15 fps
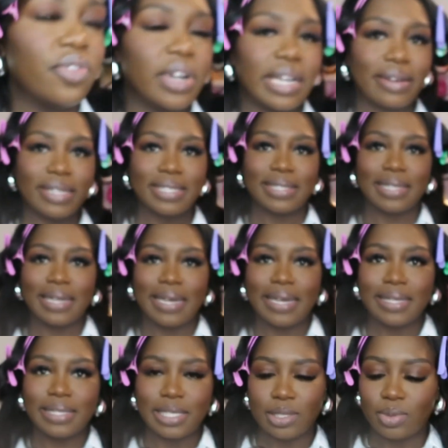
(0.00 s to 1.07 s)
fragrance
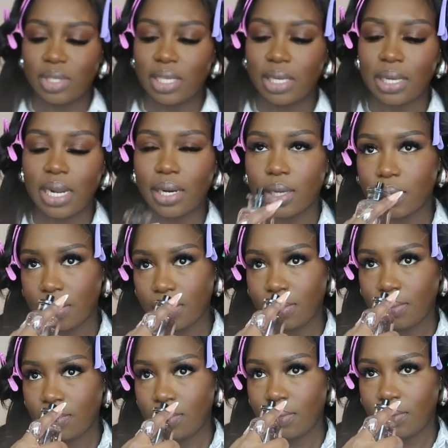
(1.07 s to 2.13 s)
today since we did a lot of
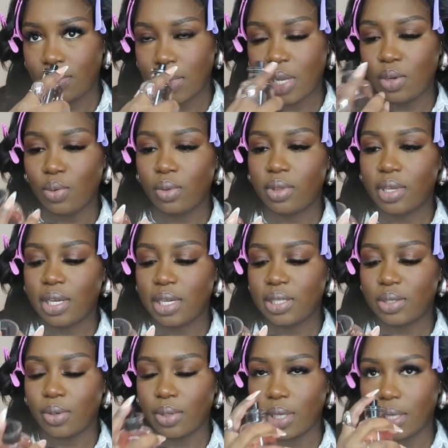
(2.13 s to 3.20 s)
new
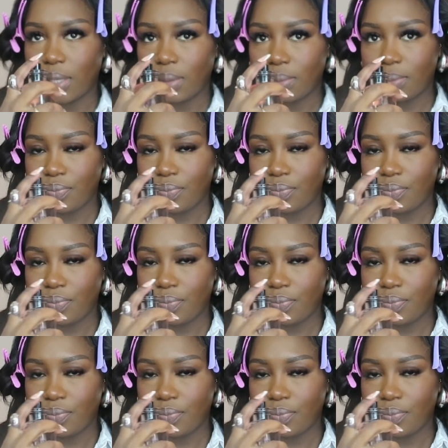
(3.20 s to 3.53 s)
things. Oh yeah.